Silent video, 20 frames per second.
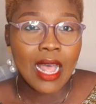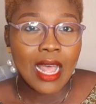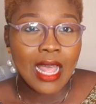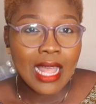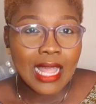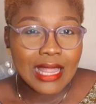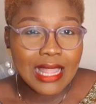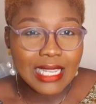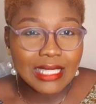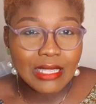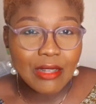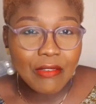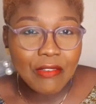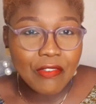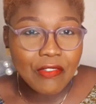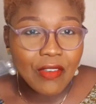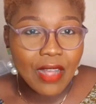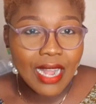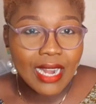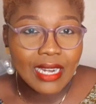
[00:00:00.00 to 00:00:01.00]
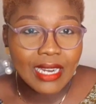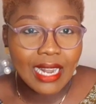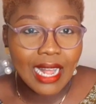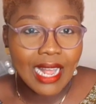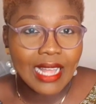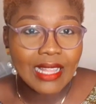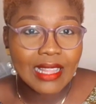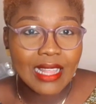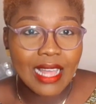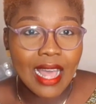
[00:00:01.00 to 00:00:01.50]
There's a fine
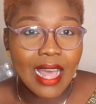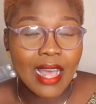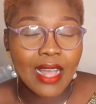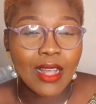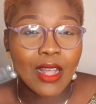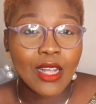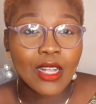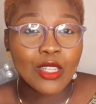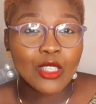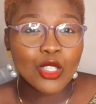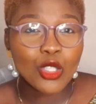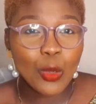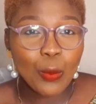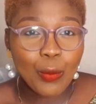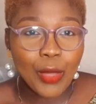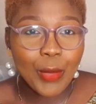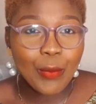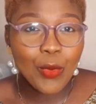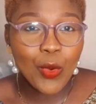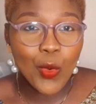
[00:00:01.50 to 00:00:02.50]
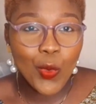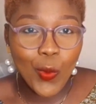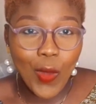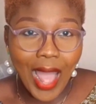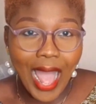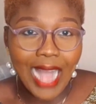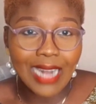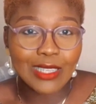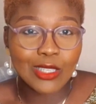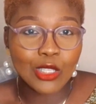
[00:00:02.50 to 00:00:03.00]
line there. Some people who
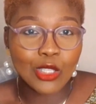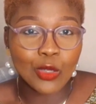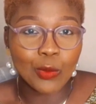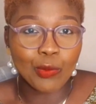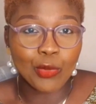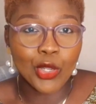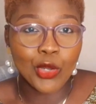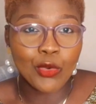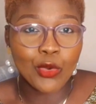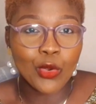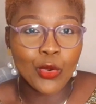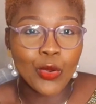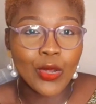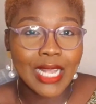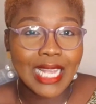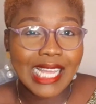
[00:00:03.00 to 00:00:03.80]
act superior,